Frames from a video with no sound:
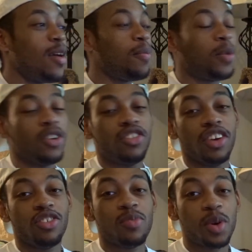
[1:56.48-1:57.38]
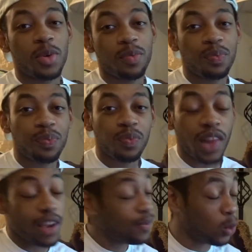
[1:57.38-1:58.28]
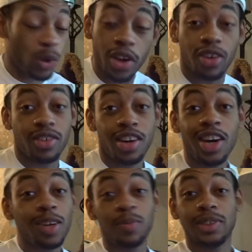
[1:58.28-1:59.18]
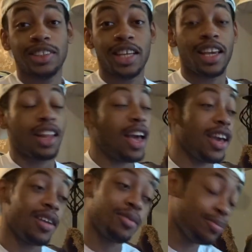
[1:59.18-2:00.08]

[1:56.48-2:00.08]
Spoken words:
appreciate you, bro, like, for real, 100%, like,